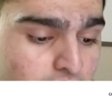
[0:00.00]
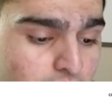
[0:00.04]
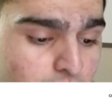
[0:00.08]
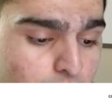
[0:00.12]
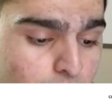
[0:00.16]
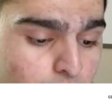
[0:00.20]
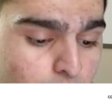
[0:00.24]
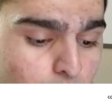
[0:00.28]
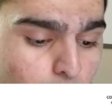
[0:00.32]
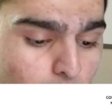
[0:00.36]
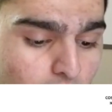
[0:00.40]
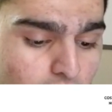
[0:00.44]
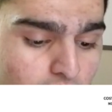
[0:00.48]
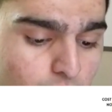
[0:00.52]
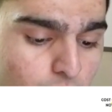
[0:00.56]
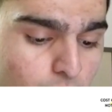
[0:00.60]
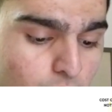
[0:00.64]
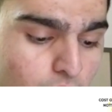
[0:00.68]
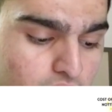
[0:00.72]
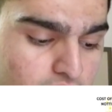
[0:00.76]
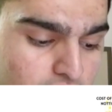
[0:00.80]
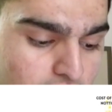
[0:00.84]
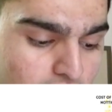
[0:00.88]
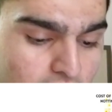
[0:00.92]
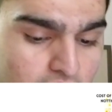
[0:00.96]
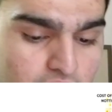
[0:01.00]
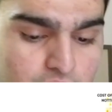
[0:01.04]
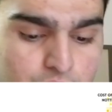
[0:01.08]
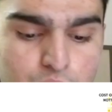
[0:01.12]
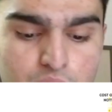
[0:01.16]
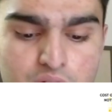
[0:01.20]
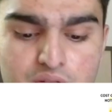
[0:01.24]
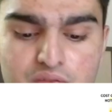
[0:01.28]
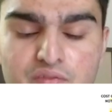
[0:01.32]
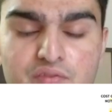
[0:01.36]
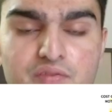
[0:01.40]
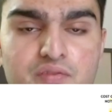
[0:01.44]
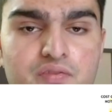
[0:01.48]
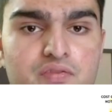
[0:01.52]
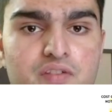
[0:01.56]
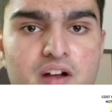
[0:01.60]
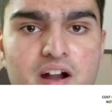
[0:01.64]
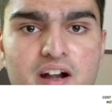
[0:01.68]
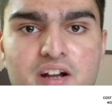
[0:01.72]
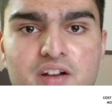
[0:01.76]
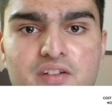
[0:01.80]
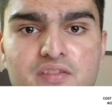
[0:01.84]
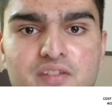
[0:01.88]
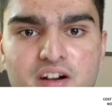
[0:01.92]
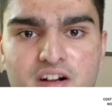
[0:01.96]
Well, what I would
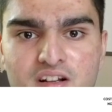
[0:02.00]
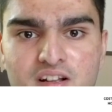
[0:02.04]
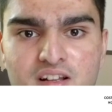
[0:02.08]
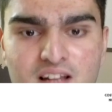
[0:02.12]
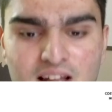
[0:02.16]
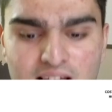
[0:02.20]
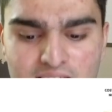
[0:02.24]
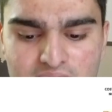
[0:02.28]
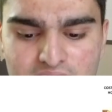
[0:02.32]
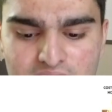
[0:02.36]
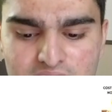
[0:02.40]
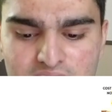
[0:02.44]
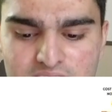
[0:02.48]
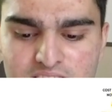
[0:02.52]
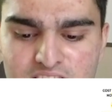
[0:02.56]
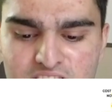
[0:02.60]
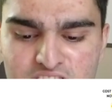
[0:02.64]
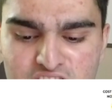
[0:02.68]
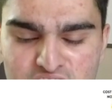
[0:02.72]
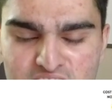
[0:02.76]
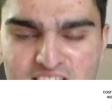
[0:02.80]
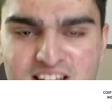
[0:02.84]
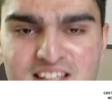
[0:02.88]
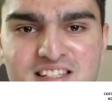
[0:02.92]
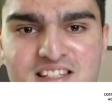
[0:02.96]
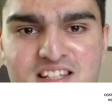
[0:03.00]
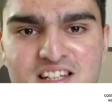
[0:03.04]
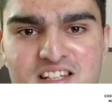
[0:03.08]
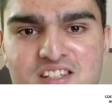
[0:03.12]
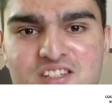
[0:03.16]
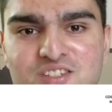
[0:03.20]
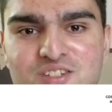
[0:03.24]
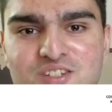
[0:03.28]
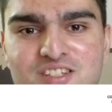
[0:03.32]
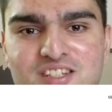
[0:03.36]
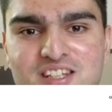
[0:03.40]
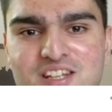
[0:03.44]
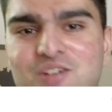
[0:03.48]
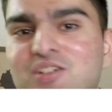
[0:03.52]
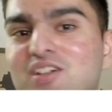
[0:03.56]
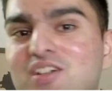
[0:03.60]
very, very likely suggest is to stay on